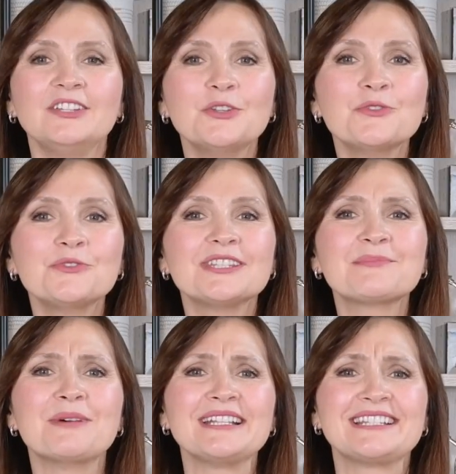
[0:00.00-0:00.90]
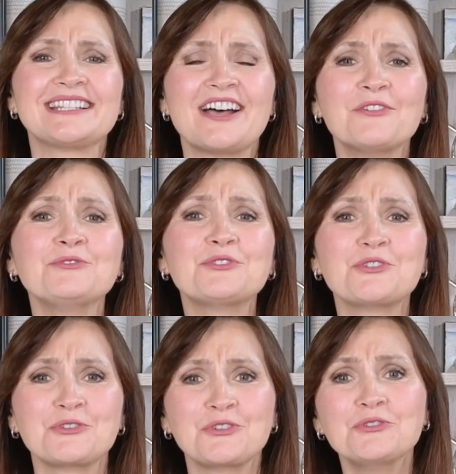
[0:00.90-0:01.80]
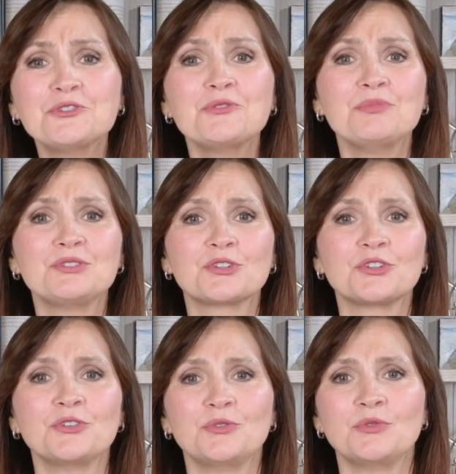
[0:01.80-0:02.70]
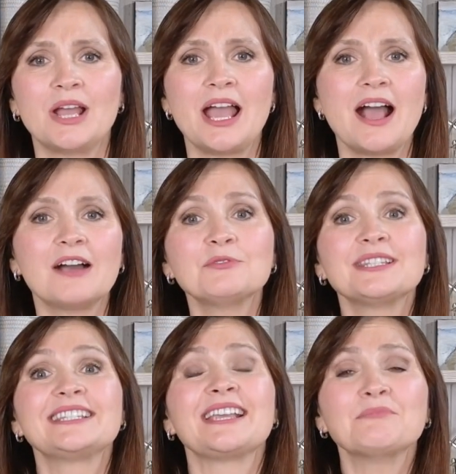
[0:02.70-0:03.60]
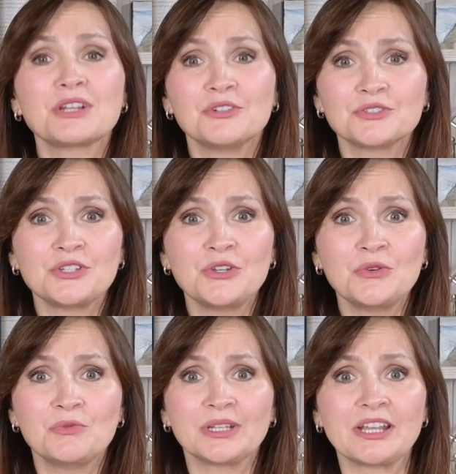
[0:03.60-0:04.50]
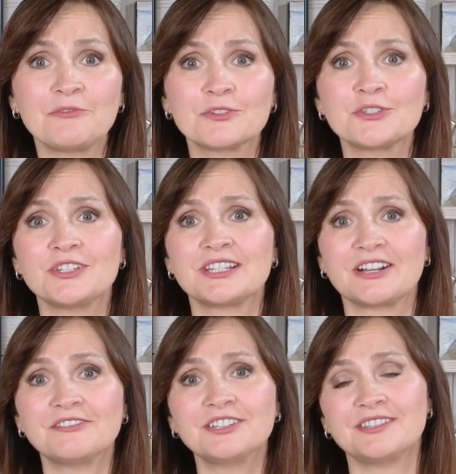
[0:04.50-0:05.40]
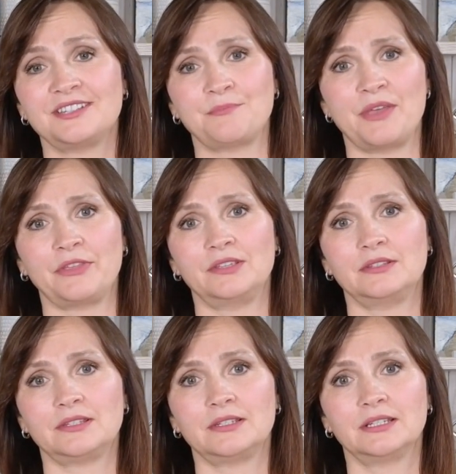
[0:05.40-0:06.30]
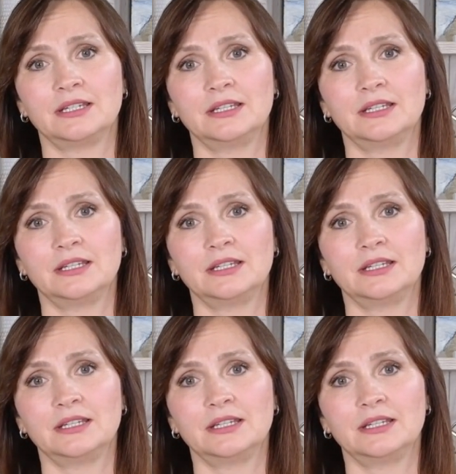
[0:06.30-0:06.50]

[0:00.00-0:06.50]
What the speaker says: I know this might sound too good to be true. I was skeptical too when I first discovered these methods.